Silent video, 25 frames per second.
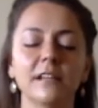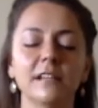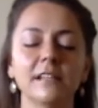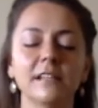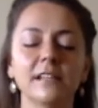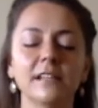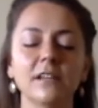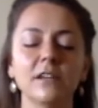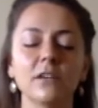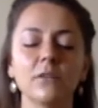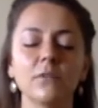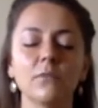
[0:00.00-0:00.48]
is
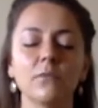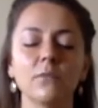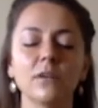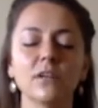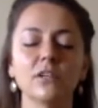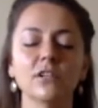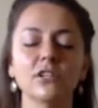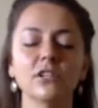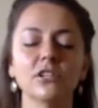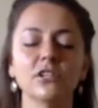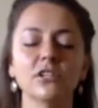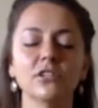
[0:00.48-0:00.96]
that you
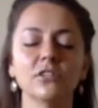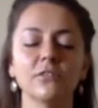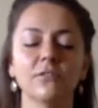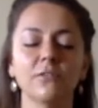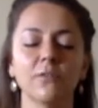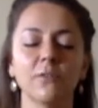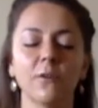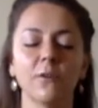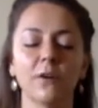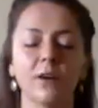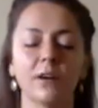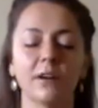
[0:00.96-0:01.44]
wish
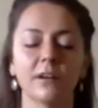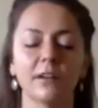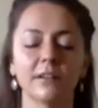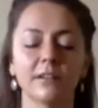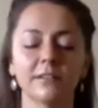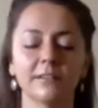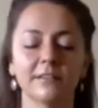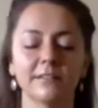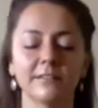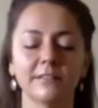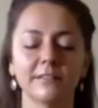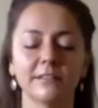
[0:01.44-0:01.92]
for.
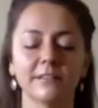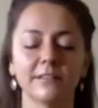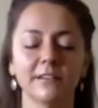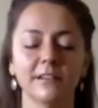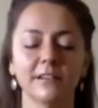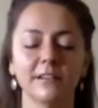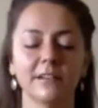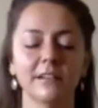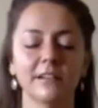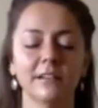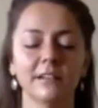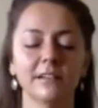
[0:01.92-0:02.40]

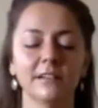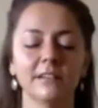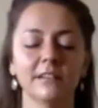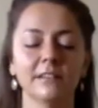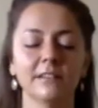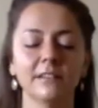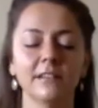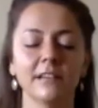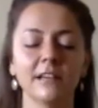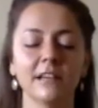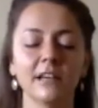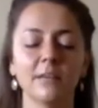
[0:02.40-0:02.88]

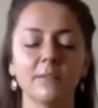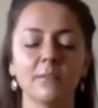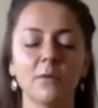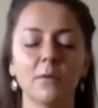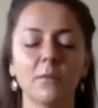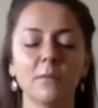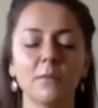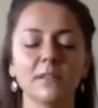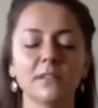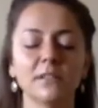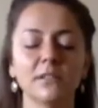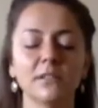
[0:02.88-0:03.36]
Take a moment